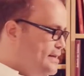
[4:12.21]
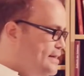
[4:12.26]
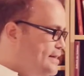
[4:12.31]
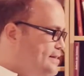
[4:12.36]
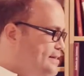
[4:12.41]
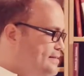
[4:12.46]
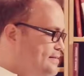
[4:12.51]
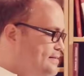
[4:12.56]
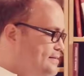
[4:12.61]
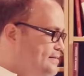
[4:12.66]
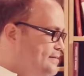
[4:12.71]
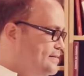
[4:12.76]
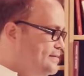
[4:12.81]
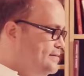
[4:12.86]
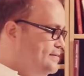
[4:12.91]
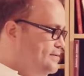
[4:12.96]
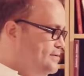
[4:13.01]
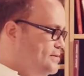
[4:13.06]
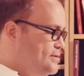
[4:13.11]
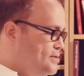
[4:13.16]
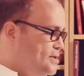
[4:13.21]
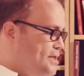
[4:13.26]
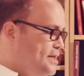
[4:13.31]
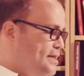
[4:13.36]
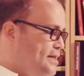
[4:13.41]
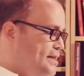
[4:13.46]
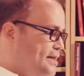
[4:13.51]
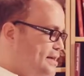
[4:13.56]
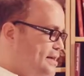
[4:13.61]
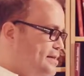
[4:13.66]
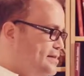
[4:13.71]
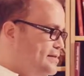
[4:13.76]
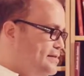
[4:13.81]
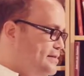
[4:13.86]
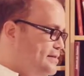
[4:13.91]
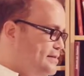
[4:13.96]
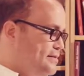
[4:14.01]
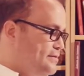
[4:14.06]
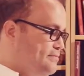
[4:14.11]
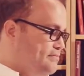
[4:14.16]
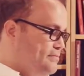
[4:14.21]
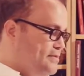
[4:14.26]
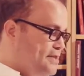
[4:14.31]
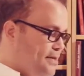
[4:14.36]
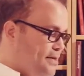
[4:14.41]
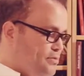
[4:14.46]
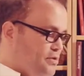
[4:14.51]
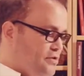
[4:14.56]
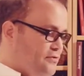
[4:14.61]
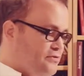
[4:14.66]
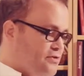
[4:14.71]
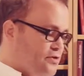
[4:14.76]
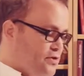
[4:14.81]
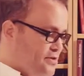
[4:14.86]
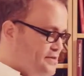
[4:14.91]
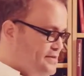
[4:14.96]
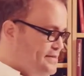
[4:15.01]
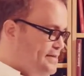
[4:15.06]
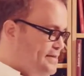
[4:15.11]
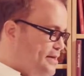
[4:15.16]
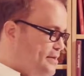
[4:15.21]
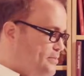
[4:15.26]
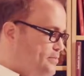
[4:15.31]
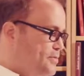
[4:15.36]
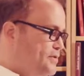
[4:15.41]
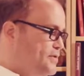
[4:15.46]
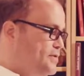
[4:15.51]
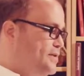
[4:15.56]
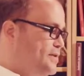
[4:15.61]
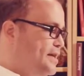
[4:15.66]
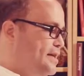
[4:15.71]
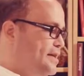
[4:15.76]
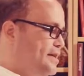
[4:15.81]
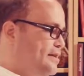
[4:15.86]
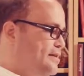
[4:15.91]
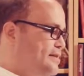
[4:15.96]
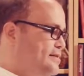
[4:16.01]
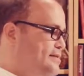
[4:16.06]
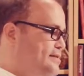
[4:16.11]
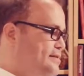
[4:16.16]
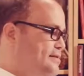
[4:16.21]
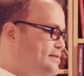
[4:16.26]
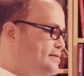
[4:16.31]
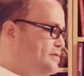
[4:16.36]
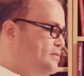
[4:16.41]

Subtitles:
he's looking at a couple of concepts and